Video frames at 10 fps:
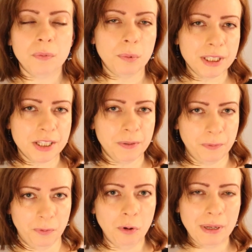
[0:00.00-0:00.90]
What is the
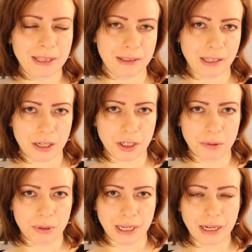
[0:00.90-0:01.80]
format that they're
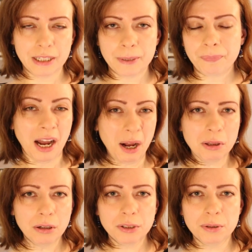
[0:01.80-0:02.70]
using, how
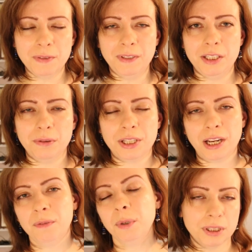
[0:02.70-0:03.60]
long those videos
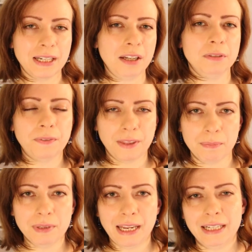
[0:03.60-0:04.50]
are, what kind of
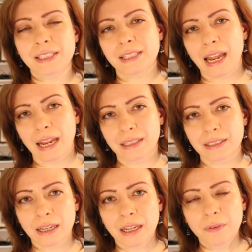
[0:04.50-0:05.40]
thumbnails
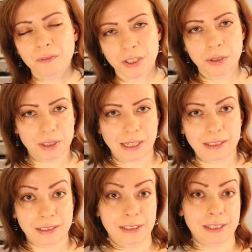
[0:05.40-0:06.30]
and video
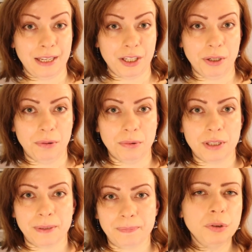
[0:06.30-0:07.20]
titles they
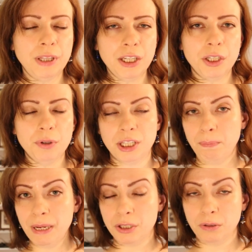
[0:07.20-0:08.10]
use. Do they use a
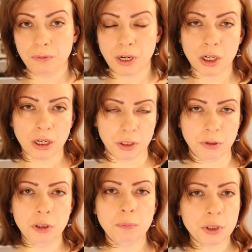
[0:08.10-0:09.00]
mix of
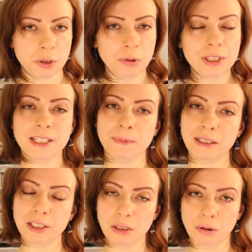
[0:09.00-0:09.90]
YouTube shorts as
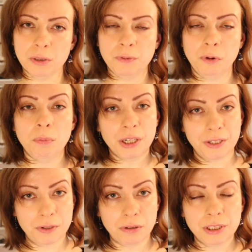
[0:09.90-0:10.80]
well as long form
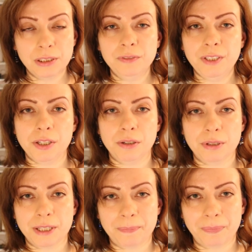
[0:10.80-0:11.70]
horizontal
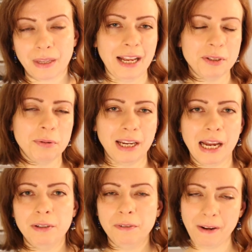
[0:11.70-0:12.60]
videos? And do they
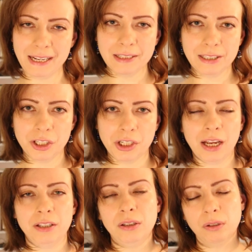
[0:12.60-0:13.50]
have a faceless
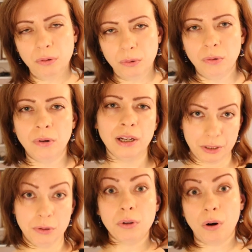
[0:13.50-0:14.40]
channel or they
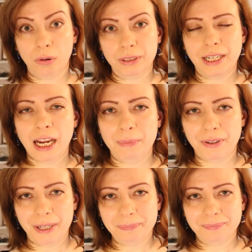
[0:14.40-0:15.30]
talk on
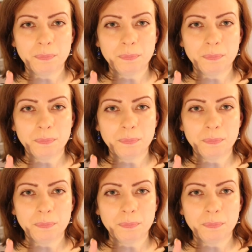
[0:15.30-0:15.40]
camera?